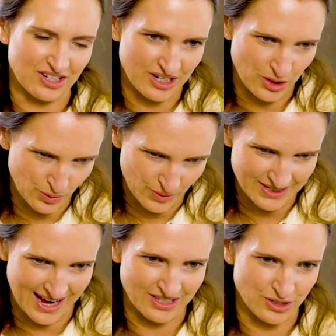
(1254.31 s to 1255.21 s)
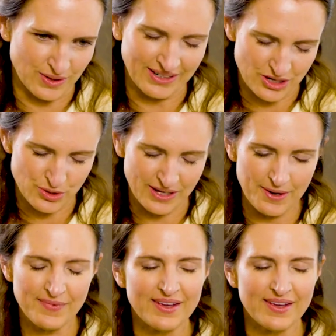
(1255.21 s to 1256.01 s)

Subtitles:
actually, who is answering naturally.